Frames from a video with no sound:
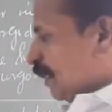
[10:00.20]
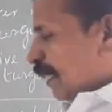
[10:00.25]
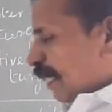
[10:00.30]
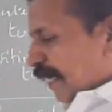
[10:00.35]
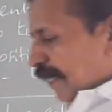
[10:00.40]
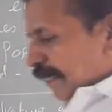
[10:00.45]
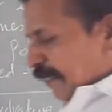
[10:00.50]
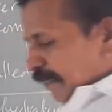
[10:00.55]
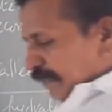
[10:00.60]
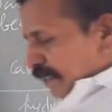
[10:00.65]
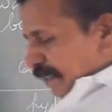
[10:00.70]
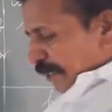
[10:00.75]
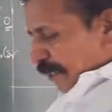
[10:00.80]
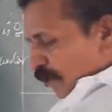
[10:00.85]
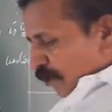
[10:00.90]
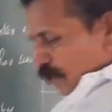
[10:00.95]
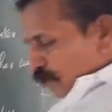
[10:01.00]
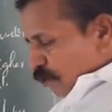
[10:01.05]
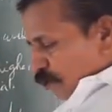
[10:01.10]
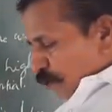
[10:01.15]
and it can
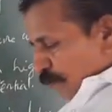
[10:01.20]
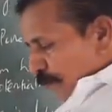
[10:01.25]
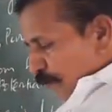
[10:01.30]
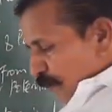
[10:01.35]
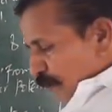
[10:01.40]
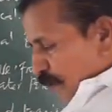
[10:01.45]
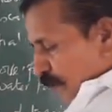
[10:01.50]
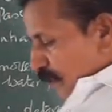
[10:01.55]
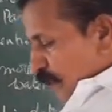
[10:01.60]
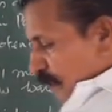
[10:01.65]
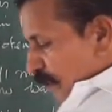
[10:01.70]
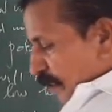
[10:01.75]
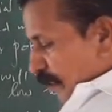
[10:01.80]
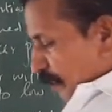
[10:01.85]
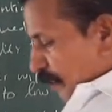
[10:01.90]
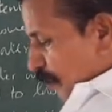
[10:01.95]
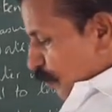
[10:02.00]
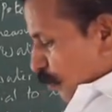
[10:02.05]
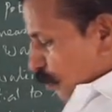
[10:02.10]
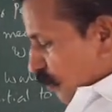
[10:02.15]
also
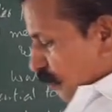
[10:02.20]
give